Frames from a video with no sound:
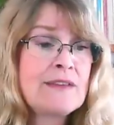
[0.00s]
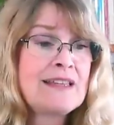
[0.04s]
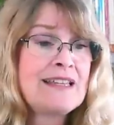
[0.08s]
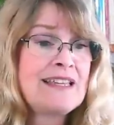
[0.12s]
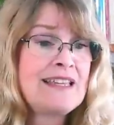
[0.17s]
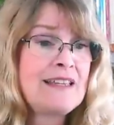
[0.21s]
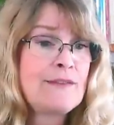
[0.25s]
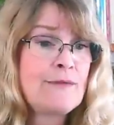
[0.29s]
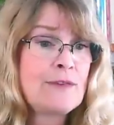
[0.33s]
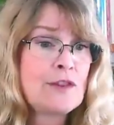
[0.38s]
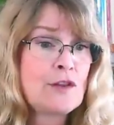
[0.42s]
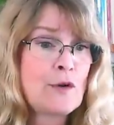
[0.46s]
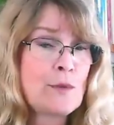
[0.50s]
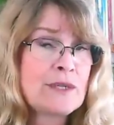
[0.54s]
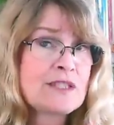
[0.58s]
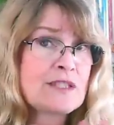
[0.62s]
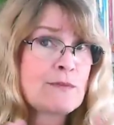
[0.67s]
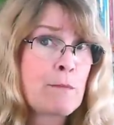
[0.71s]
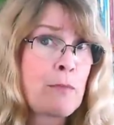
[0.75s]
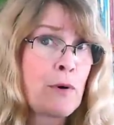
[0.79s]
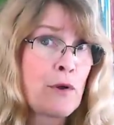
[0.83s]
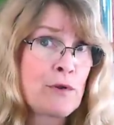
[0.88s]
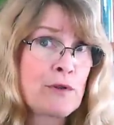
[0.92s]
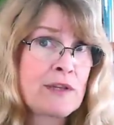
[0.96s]
Even though it's
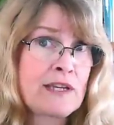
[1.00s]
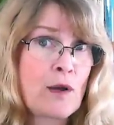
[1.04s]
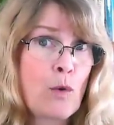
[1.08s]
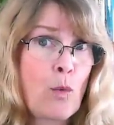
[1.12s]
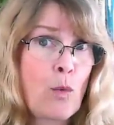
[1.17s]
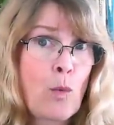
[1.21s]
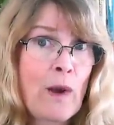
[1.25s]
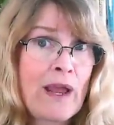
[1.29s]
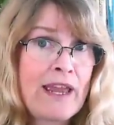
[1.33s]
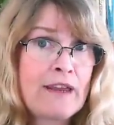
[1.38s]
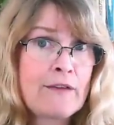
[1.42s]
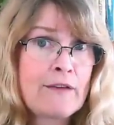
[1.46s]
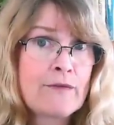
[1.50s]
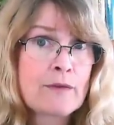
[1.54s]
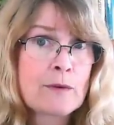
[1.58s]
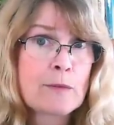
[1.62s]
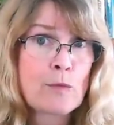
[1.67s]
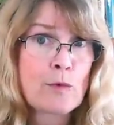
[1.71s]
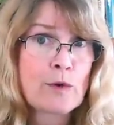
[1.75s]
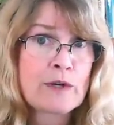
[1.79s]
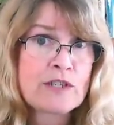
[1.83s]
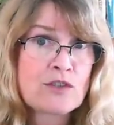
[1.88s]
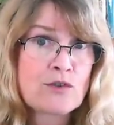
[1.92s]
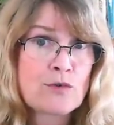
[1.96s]
pulling away
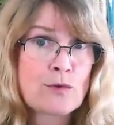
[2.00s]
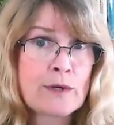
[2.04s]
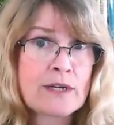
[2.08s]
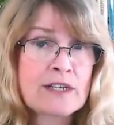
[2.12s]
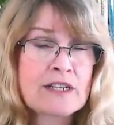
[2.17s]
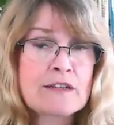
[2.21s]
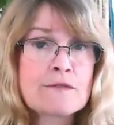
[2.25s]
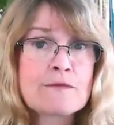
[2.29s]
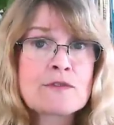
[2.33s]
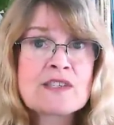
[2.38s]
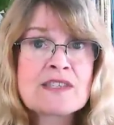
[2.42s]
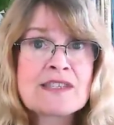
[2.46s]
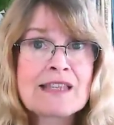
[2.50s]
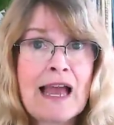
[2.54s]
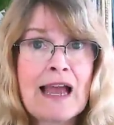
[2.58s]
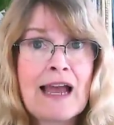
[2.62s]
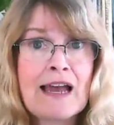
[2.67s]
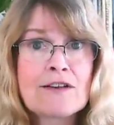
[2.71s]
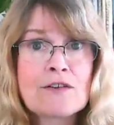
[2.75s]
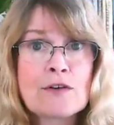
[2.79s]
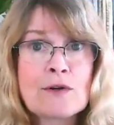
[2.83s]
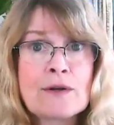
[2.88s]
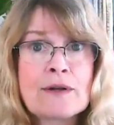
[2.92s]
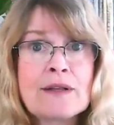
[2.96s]
from restrictive
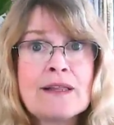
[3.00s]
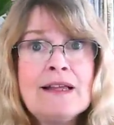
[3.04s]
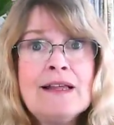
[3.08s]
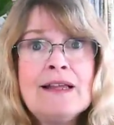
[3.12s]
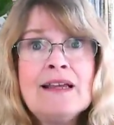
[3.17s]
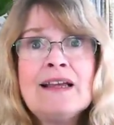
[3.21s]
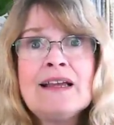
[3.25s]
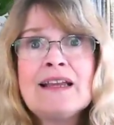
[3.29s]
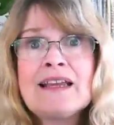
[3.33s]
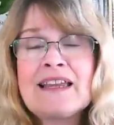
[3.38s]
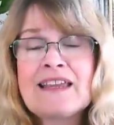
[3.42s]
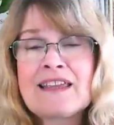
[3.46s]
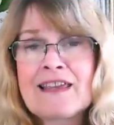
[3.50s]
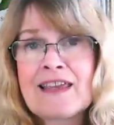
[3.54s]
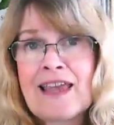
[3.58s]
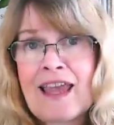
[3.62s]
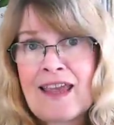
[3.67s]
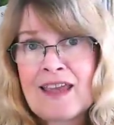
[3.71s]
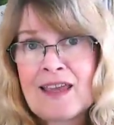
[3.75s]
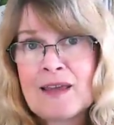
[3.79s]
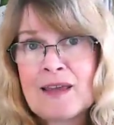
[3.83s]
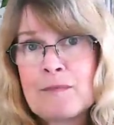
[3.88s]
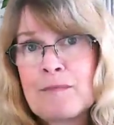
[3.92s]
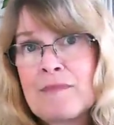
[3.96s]
Saturn, it
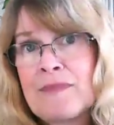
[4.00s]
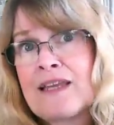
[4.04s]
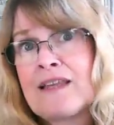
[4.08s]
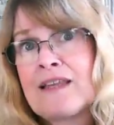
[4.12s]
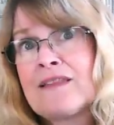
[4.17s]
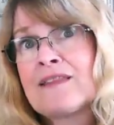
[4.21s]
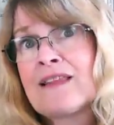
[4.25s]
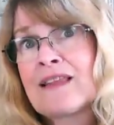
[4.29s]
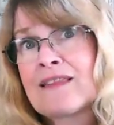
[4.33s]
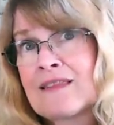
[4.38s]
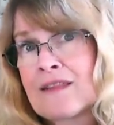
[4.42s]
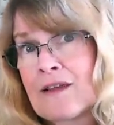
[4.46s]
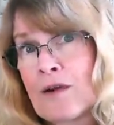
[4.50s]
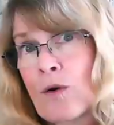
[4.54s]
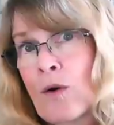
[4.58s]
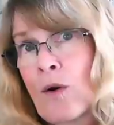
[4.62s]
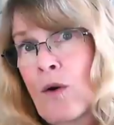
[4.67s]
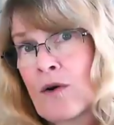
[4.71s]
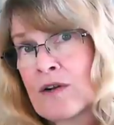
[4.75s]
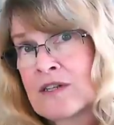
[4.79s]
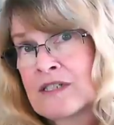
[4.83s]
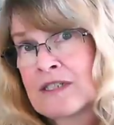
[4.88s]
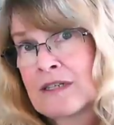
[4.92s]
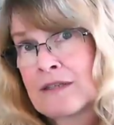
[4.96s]
can mean that there
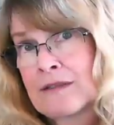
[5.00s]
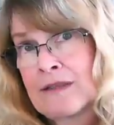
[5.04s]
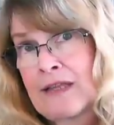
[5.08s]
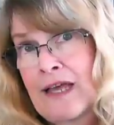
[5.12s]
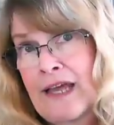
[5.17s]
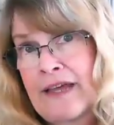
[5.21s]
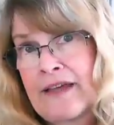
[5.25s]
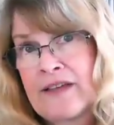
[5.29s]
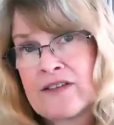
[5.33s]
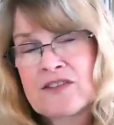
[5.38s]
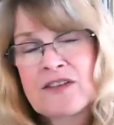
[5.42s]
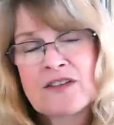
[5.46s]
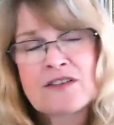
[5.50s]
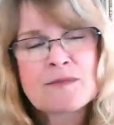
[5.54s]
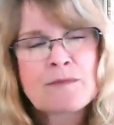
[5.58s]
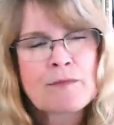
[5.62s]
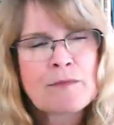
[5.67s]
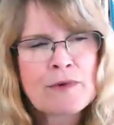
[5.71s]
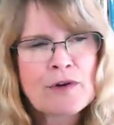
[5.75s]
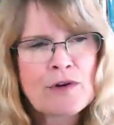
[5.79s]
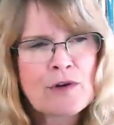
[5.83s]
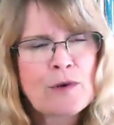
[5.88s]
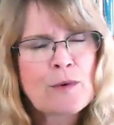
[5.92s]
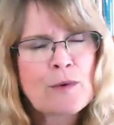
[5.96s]
are delays because
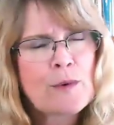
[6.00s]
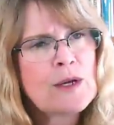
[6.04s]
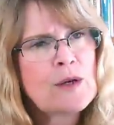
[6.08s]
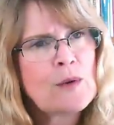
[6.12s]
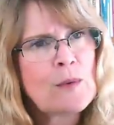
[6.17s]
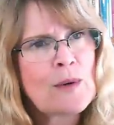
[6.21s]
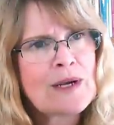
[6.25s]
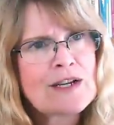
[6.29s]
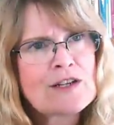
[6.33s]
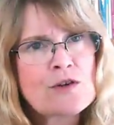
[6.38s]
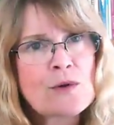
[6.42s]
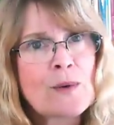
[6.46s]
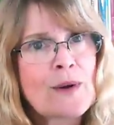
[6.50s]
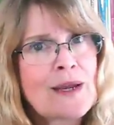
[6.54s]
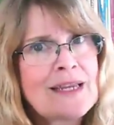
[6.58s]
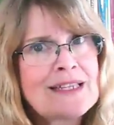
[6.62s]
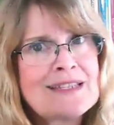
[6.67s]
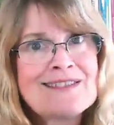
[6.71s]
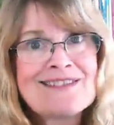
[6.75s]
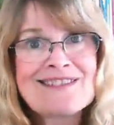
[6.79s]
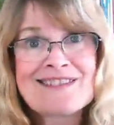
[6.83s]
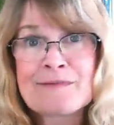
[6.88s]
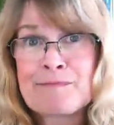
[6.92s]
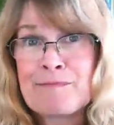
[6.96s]
Mercury retrograde
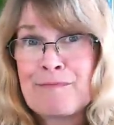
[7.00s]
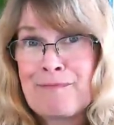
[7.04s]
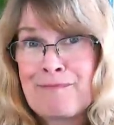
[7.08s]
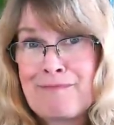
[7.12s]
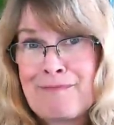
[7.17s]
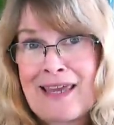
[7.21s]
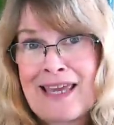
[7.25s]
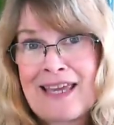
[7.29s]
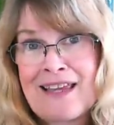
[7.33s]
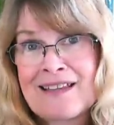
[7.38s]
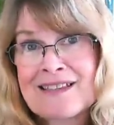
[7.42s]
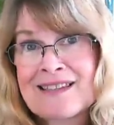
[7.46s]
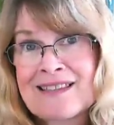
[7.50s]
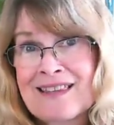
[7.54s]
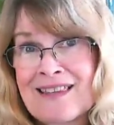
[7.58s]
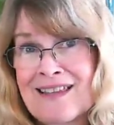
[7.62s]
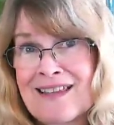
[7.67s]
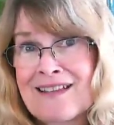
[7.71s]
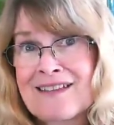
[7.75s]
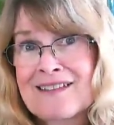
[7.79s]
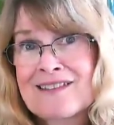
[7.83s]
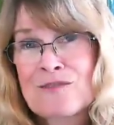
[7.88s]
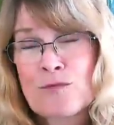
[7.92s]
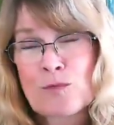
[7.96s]
just makes
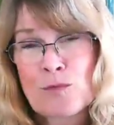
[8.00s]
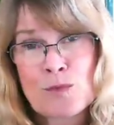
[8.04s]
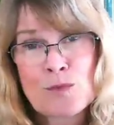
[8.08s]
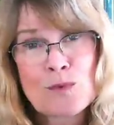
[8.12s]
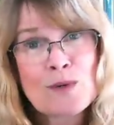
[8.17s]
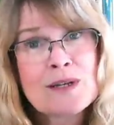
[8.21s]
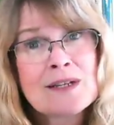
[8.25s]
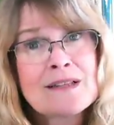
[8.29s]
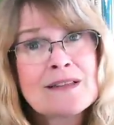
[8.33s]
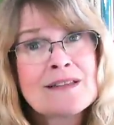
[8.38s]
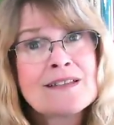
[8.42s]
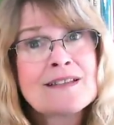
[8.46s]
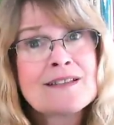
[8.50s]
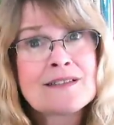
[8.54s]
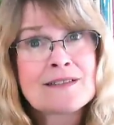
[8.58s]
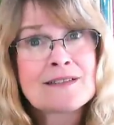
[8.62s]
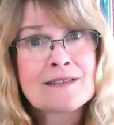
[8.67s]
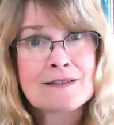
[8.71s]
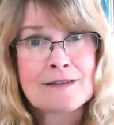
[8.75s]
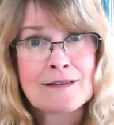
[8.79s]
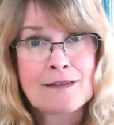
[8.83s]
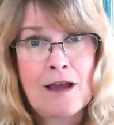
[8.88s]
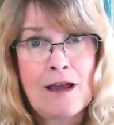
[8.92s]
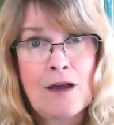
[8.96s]
things really
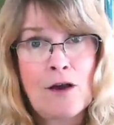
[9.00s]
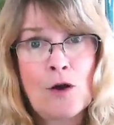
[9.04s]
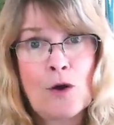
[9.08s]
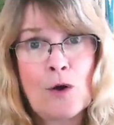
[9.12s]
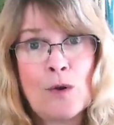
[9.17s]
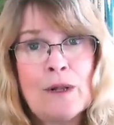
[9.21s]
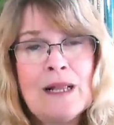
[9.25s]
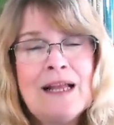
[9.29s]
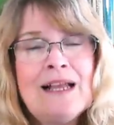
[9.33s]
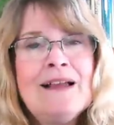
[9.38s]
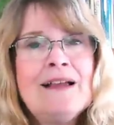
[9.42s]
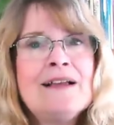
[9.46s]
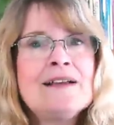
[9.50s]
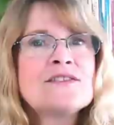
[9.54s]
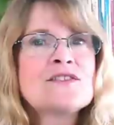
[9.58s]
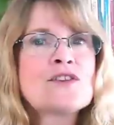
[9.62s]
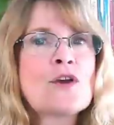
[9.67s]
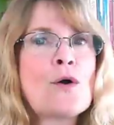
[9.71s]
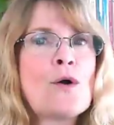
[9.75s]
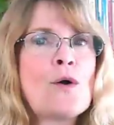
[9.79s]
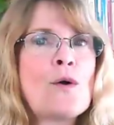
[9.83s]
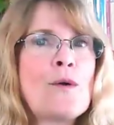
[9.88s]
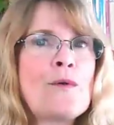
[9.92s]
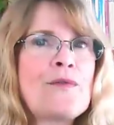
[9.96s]
slow.
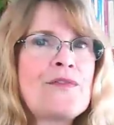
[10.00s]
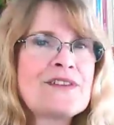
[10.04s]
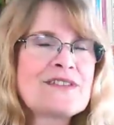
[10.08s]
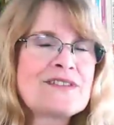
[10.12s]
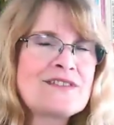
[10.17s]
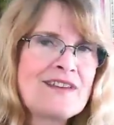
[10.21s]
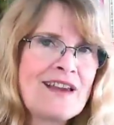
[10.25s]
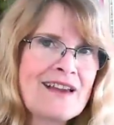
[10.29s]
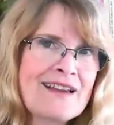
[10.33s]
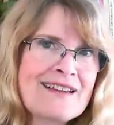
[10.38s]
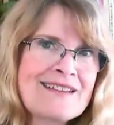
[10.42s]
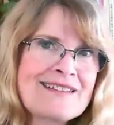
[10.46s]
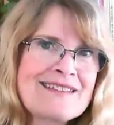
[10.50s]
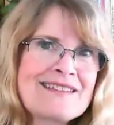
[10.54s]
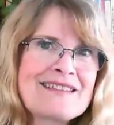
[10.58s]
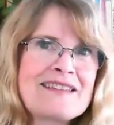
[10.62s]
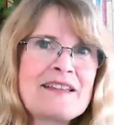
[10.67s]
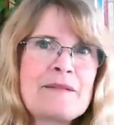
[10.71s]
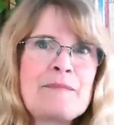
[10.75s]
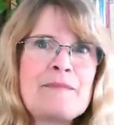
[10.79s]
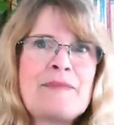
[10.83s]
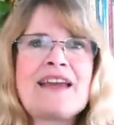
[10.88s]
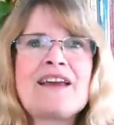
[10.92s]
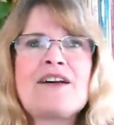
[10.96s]
So the check is in
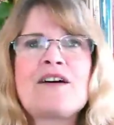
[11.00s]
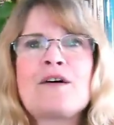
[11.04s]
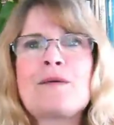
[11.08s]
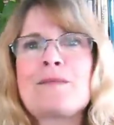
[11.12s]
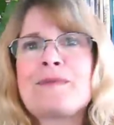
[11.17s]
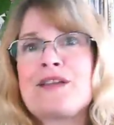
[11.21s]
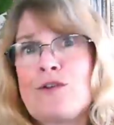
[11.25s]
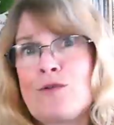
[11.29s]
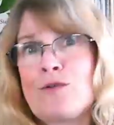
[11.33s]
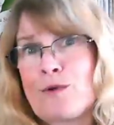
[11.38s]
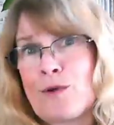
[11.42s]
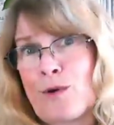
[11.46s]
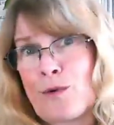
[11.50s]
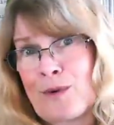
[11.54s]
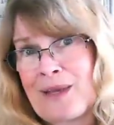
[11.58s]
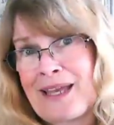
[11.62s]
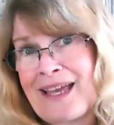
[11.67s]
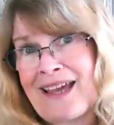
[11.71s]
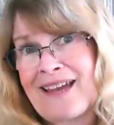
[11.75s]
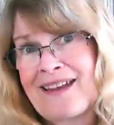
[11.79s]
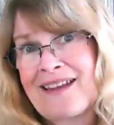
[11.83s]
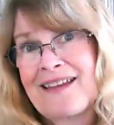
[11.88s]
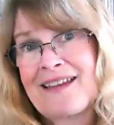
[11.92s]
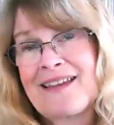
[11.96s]
the mail, but you don't
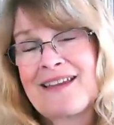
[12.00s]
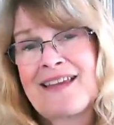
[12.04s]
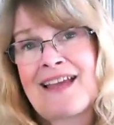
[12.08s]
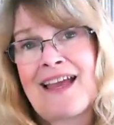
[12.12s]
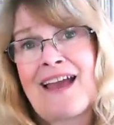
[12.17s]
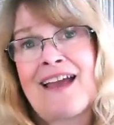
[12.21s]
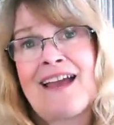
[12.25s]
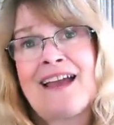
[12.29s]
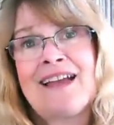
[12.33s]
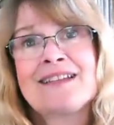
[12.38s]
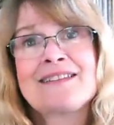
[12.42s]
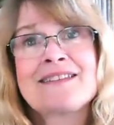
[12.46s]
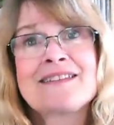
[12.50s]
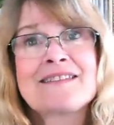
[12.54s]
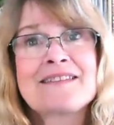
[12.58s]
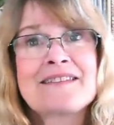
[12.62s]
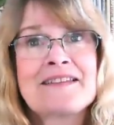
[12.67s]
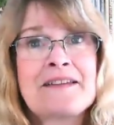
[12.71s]
get it yet.